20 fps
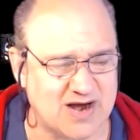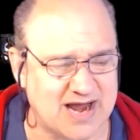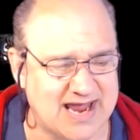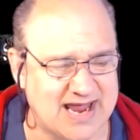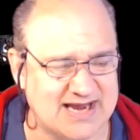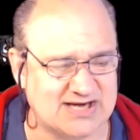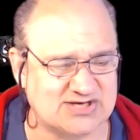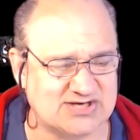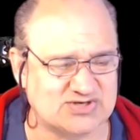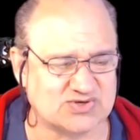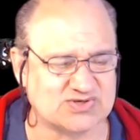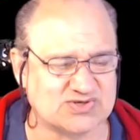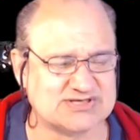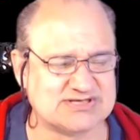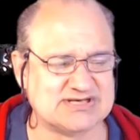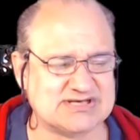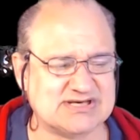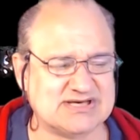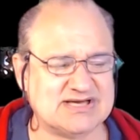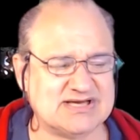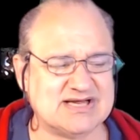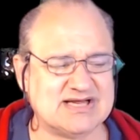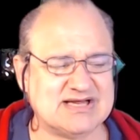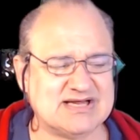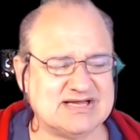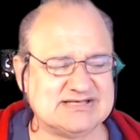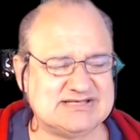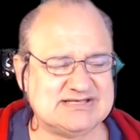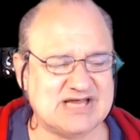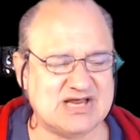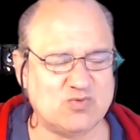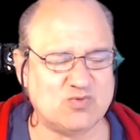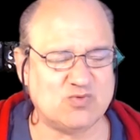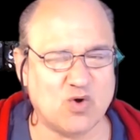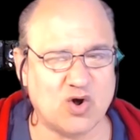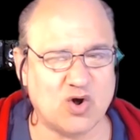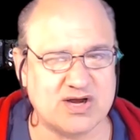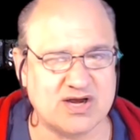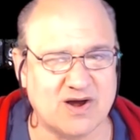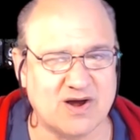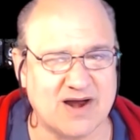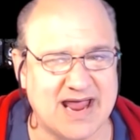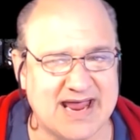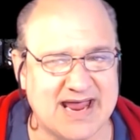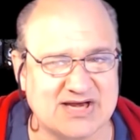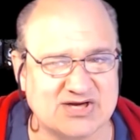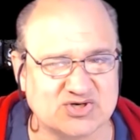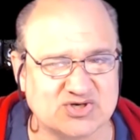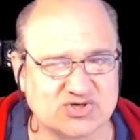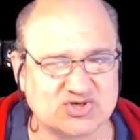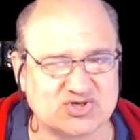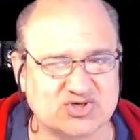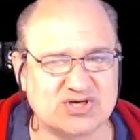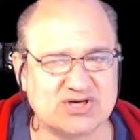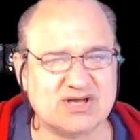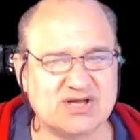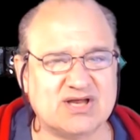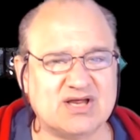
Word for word: angels. Send warrior angels.